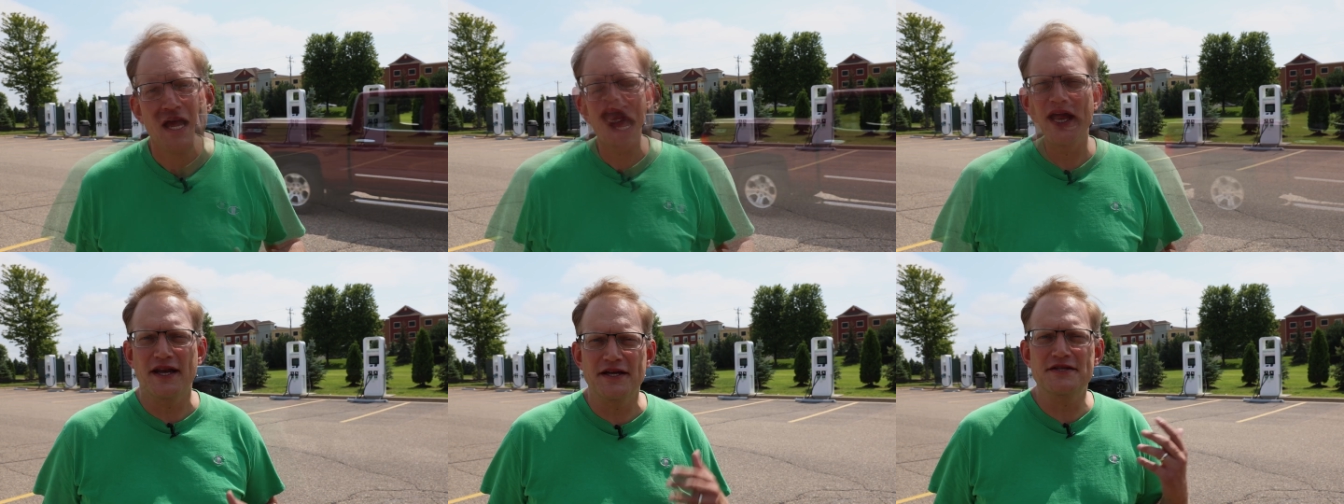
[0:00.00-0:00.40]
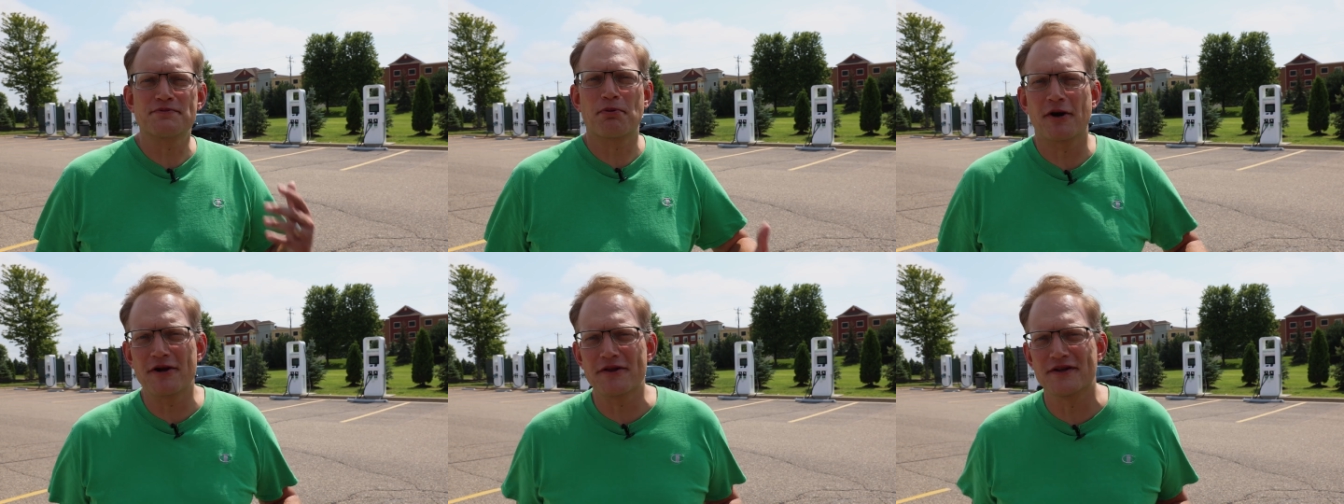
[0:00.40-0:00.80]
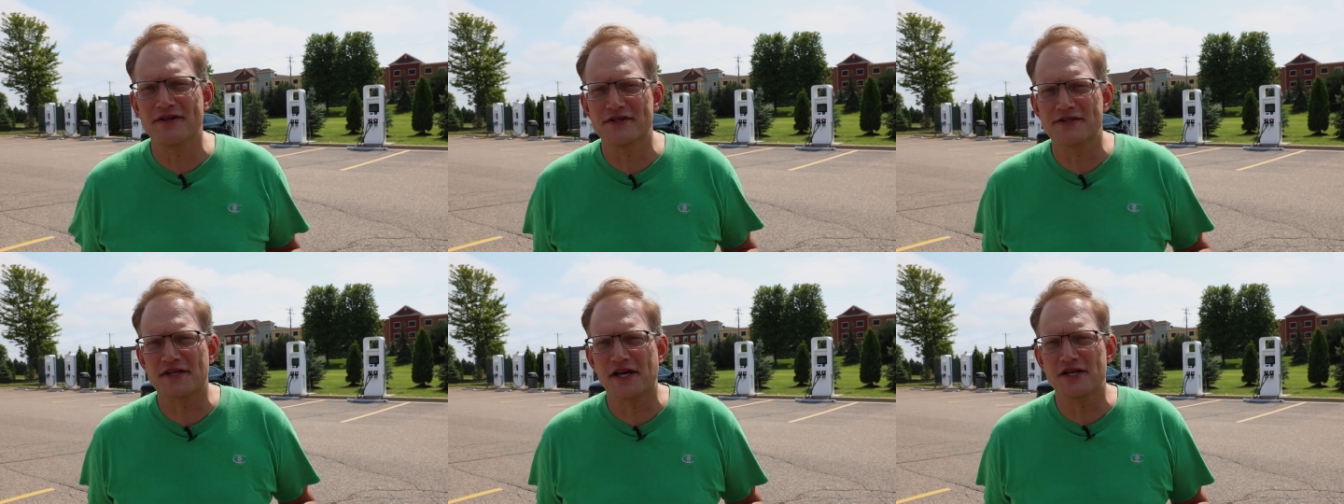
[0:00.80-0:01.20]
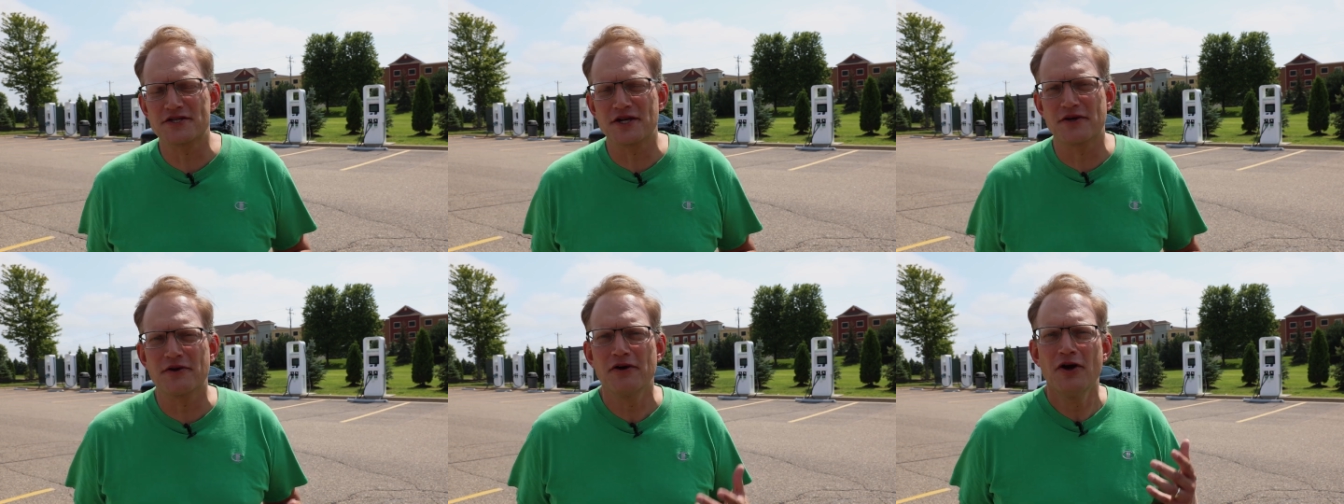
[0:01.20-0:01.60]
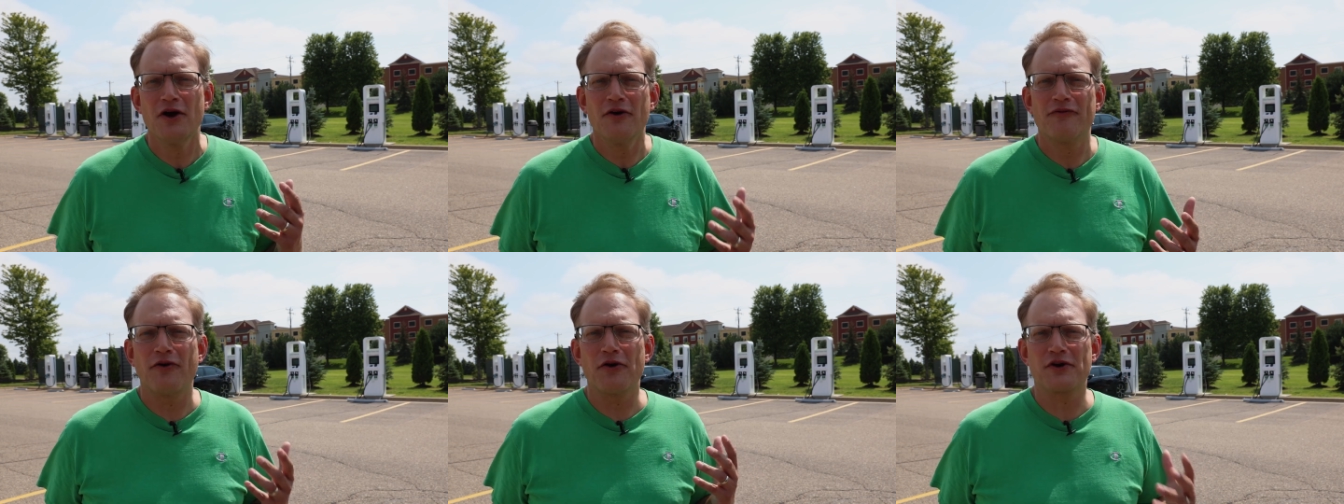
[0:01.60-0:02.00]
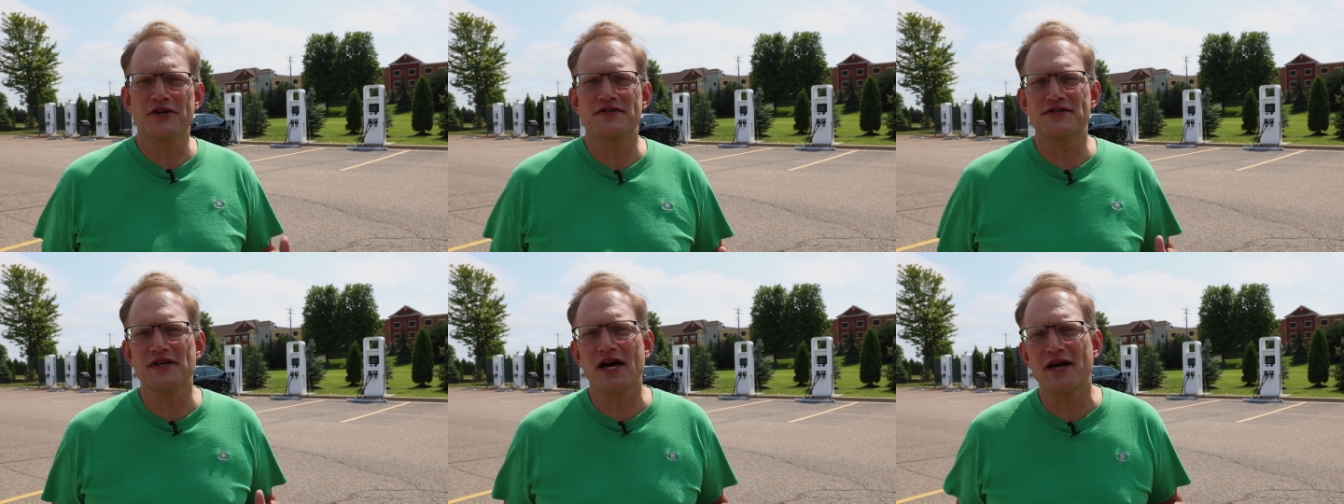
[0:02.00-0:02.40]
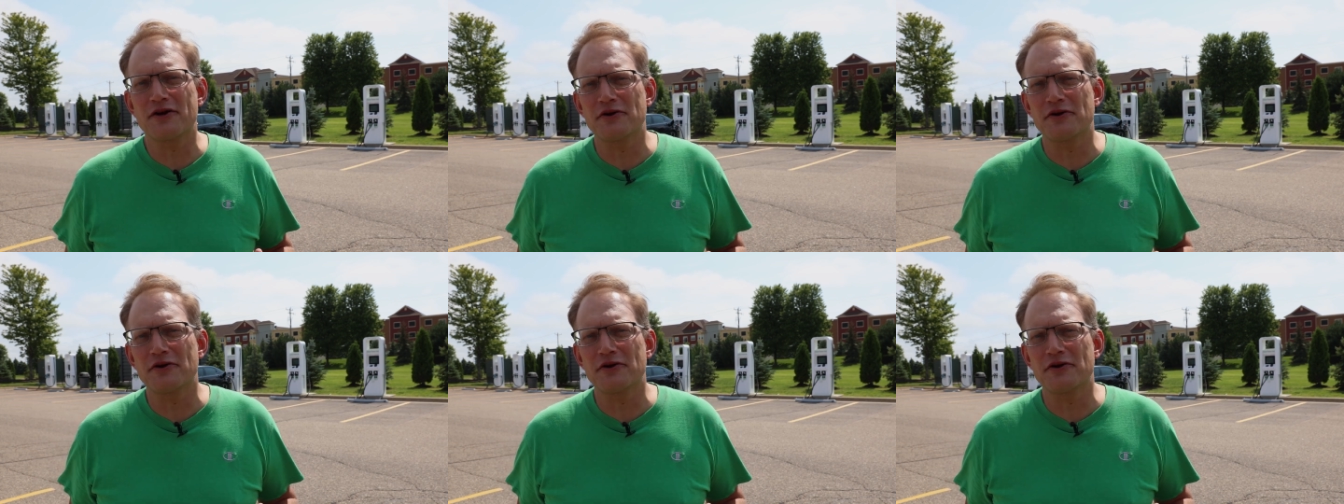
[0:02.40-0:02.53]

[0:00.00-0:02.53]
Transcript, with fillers: and his part of the discussion focused not